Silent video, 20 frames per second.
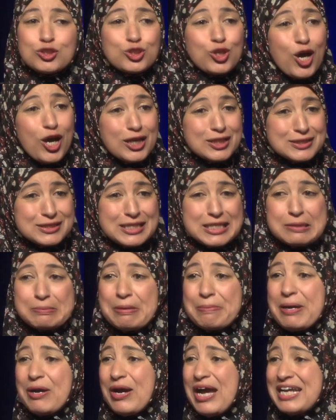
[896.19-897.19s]
Talk to them
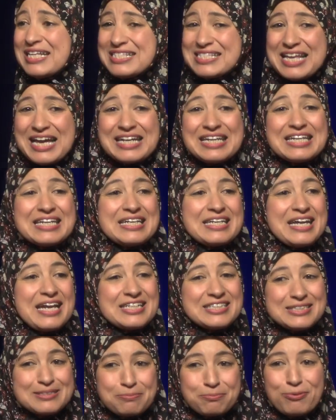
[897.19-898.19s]
about anxiety
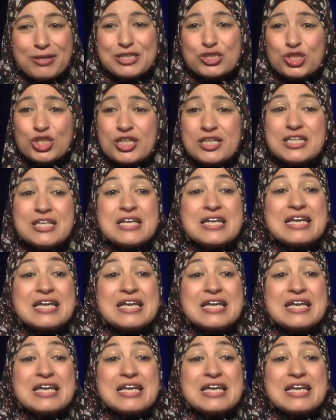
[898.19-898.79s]
and depression.